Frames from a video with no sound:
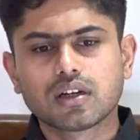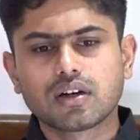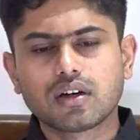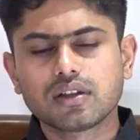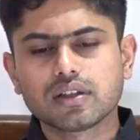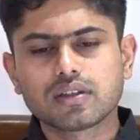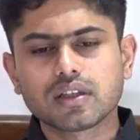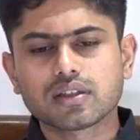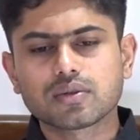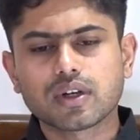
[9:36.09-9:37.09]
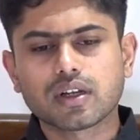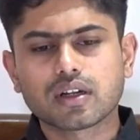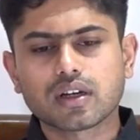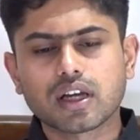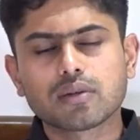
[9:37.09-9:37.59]
All these things
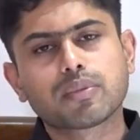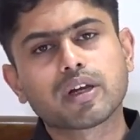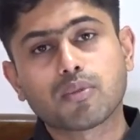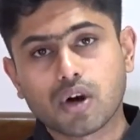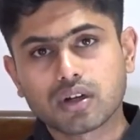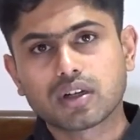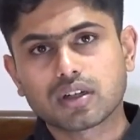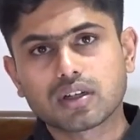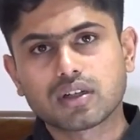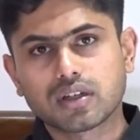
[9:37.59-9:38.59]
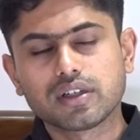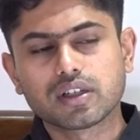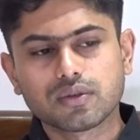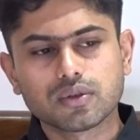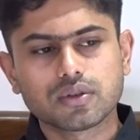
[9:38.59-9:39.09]
were helped by mock
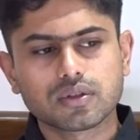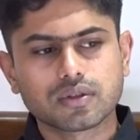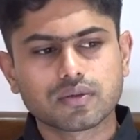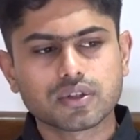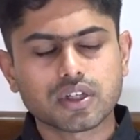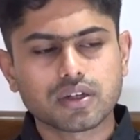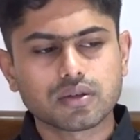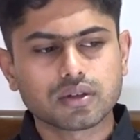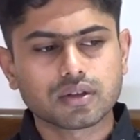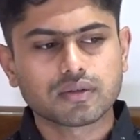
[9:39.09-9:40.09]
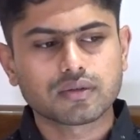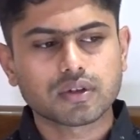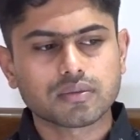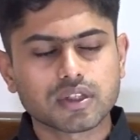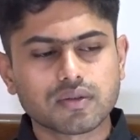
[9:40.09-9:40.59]
interviews which I took
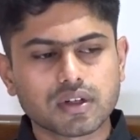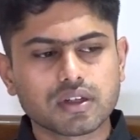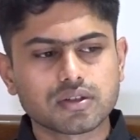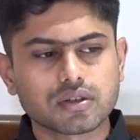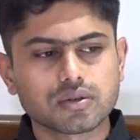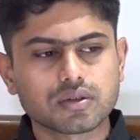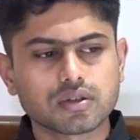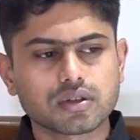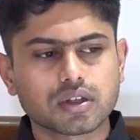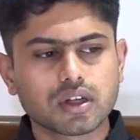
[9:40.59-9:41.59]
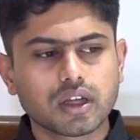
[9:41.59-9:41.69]
from several institutions,